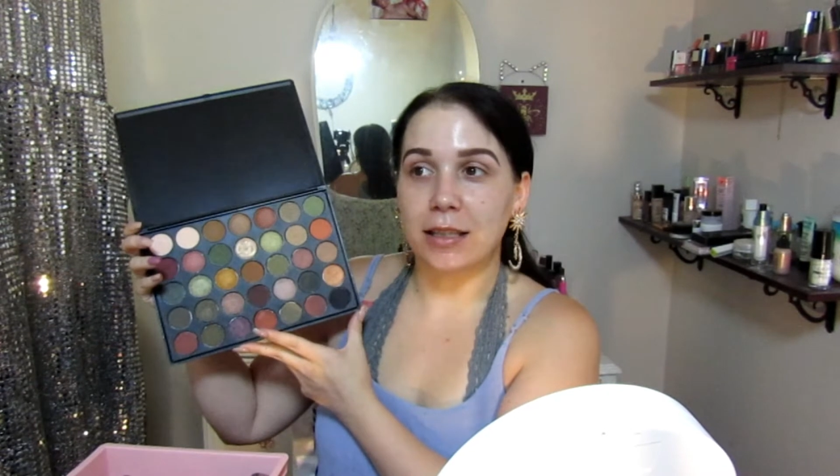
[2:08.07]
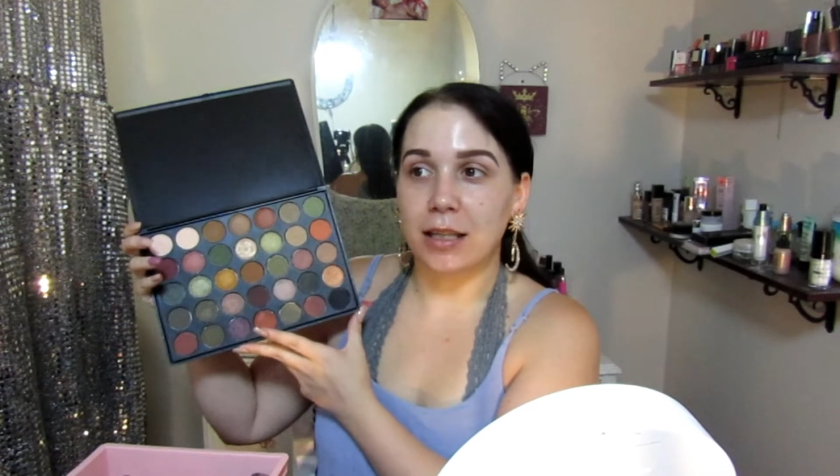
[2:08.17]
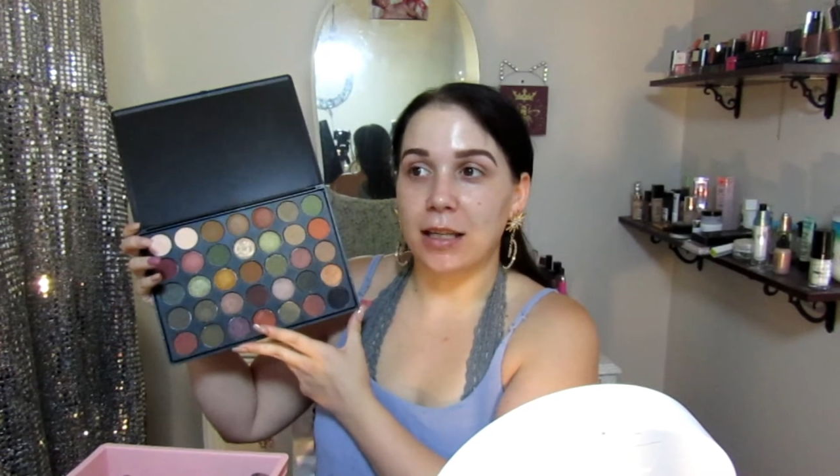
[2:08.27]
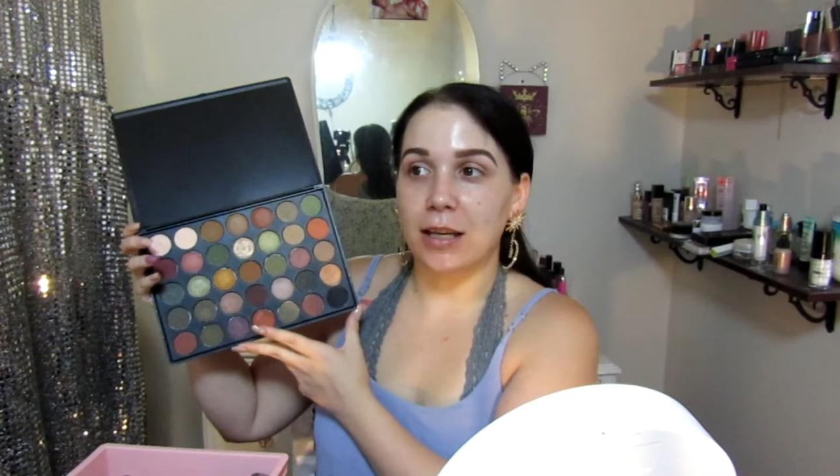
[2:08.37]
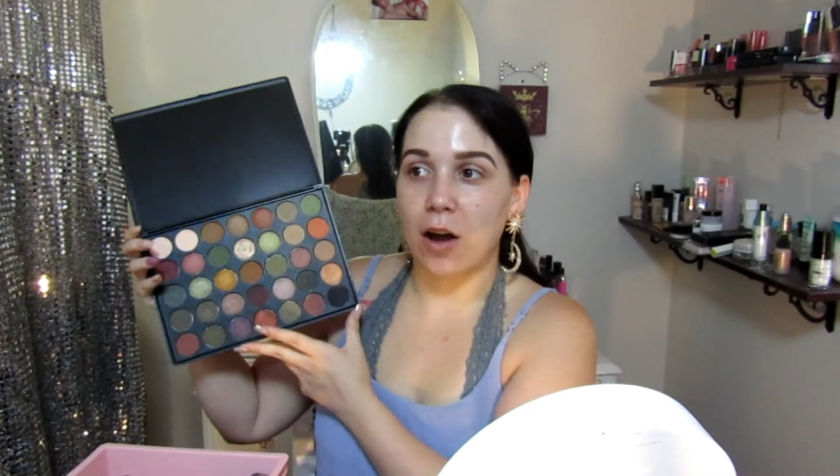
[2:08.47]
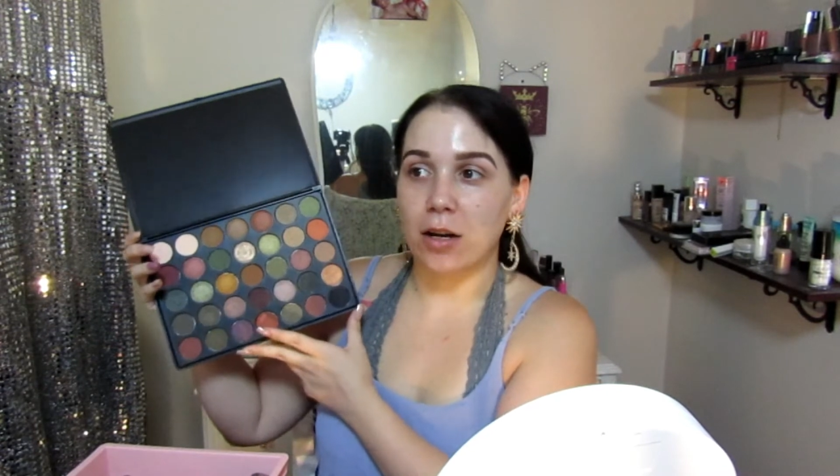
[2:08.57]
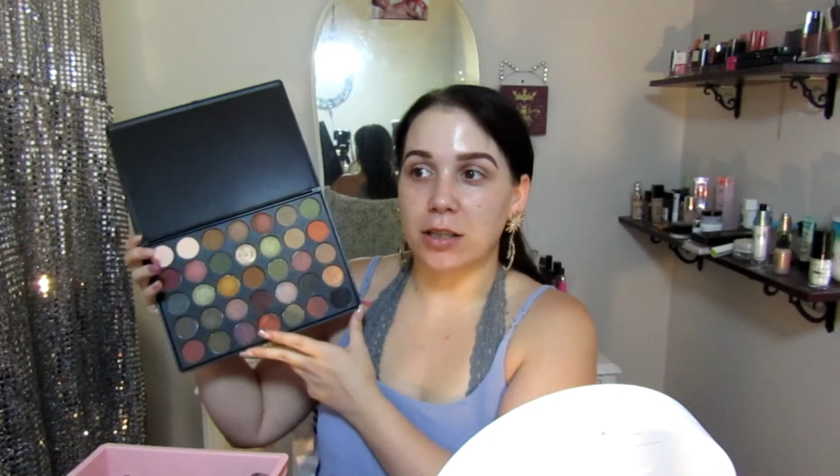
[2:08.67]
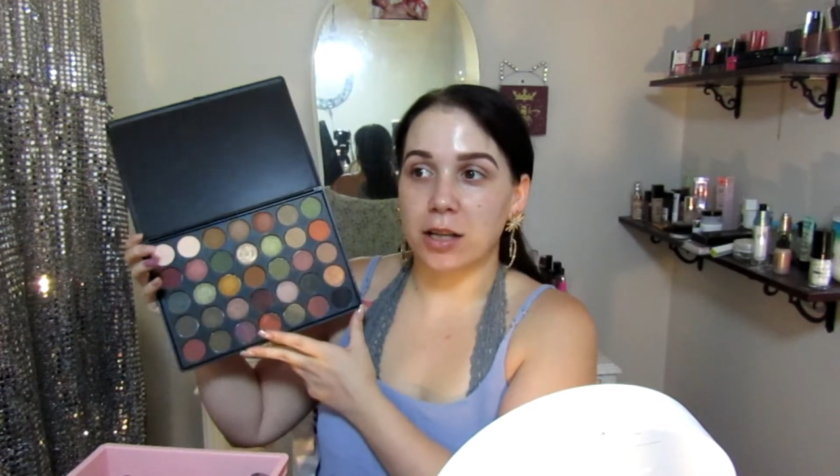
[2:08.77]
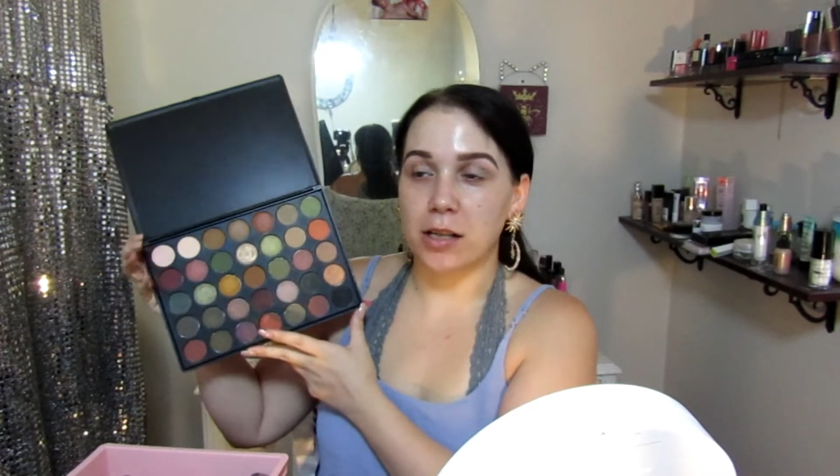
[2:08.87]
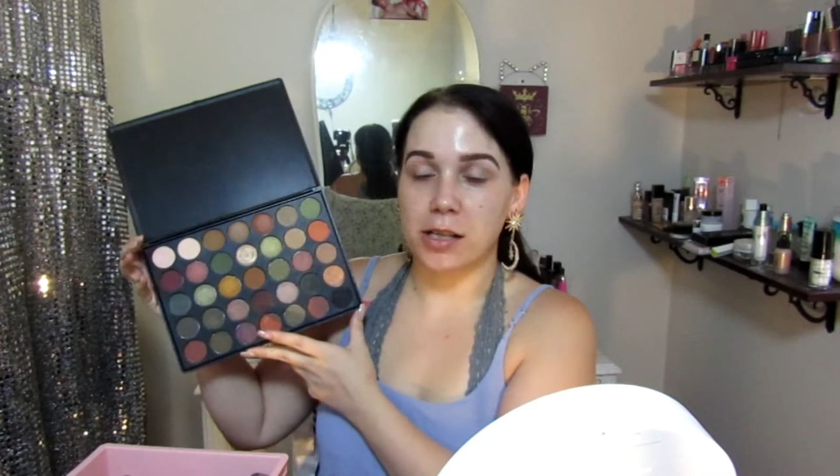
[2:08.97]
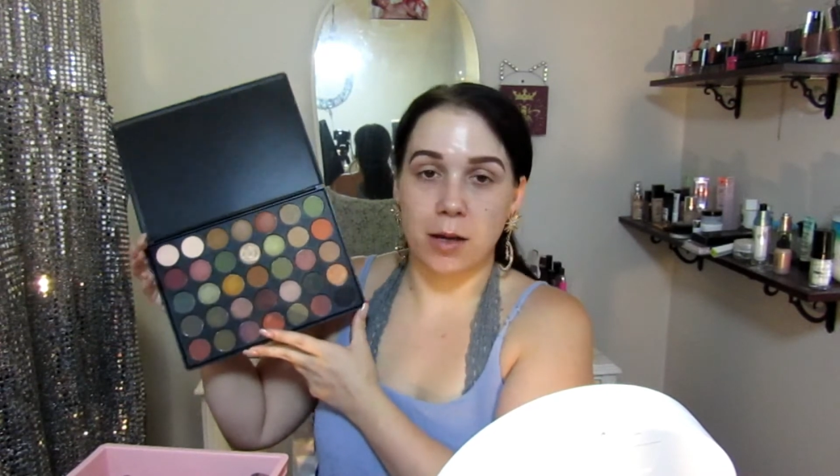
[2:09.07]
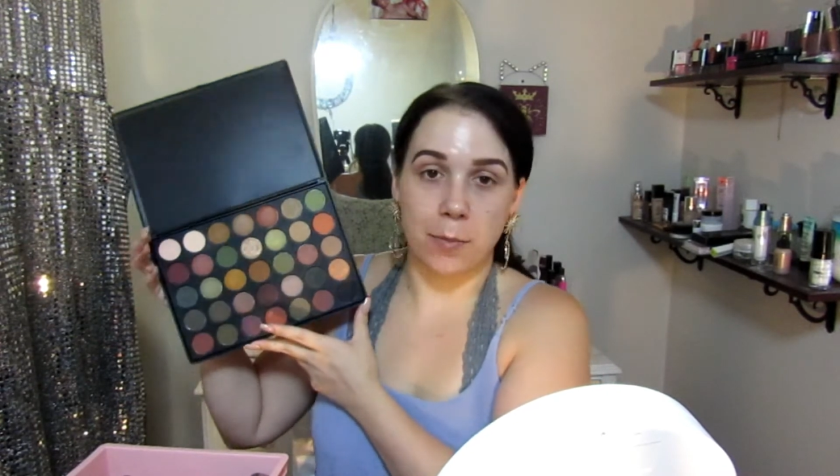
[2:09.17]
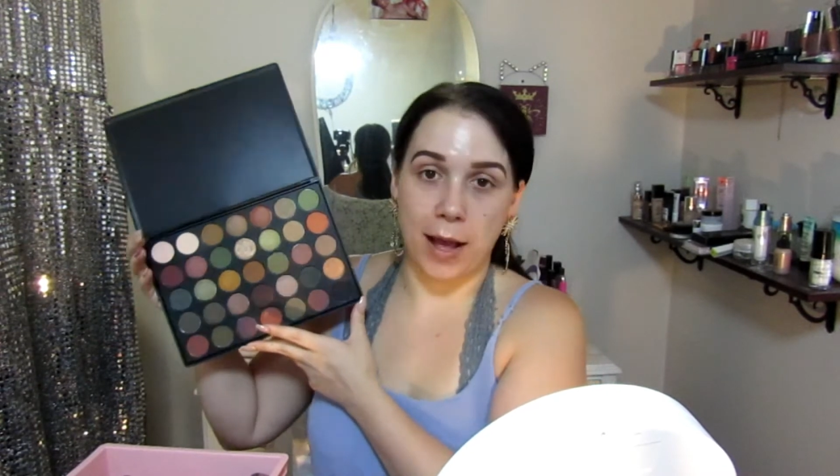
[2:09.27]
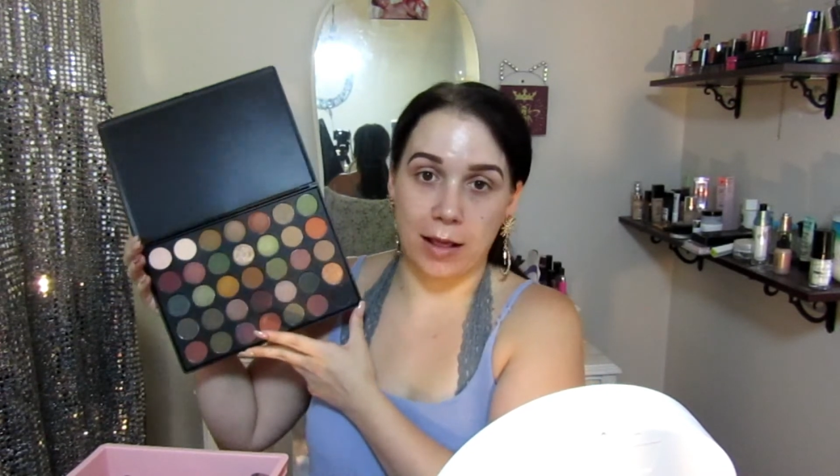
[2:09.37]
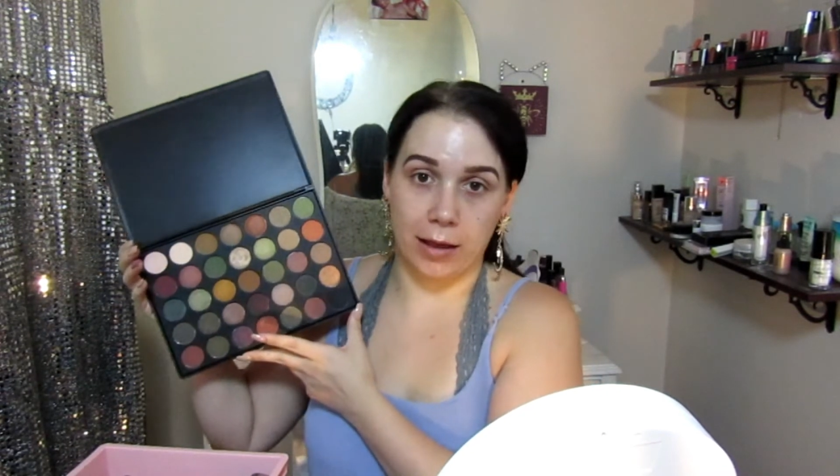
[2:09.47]
the Anastasia
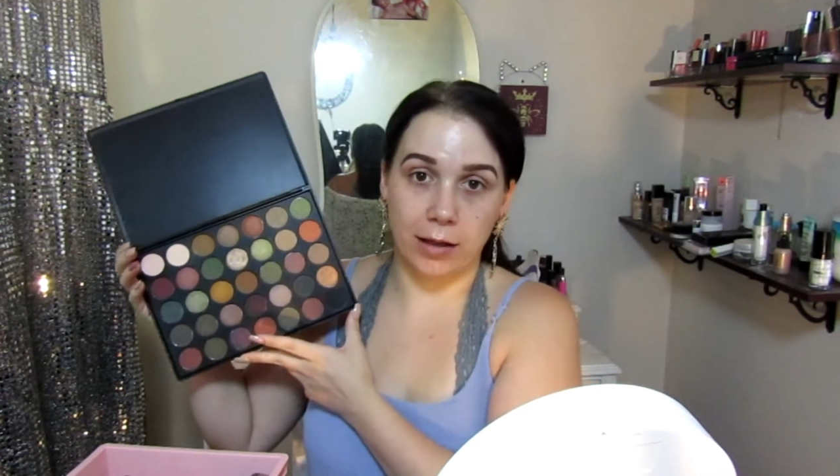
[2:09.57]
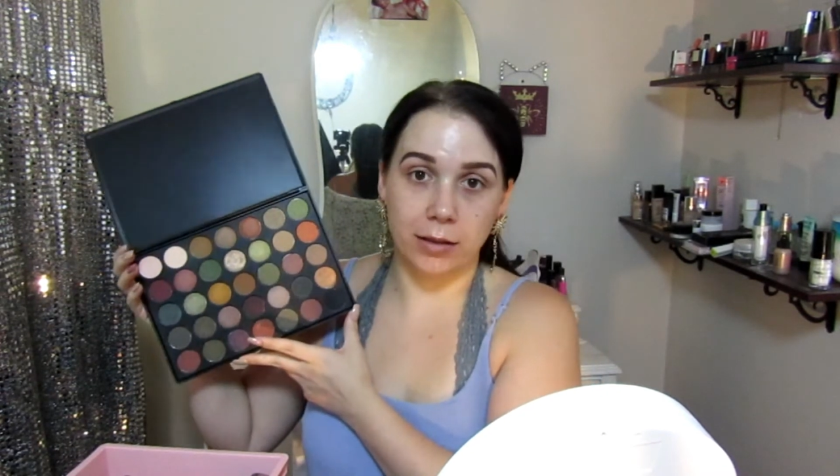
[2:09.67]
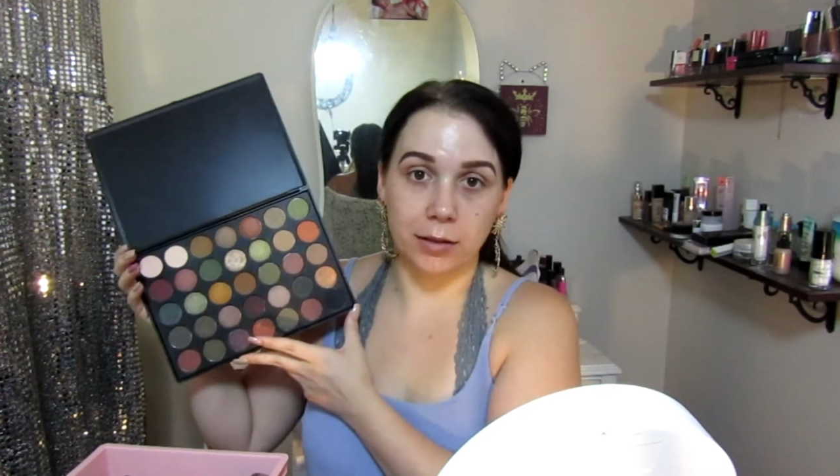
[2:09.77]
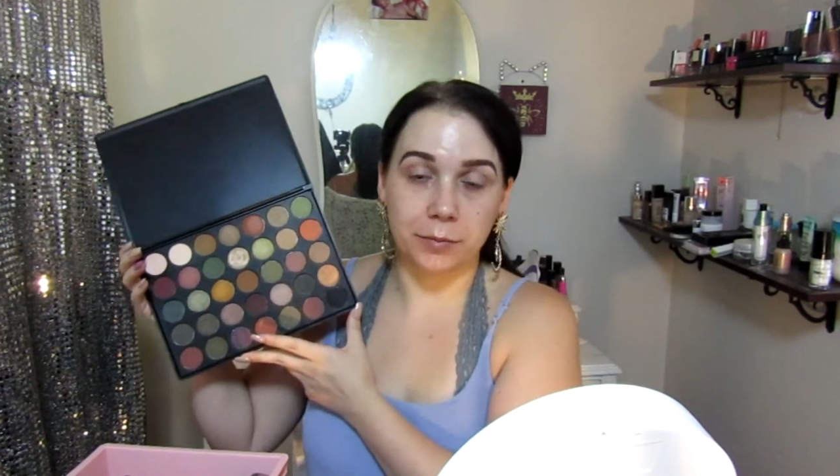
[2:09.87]
palette,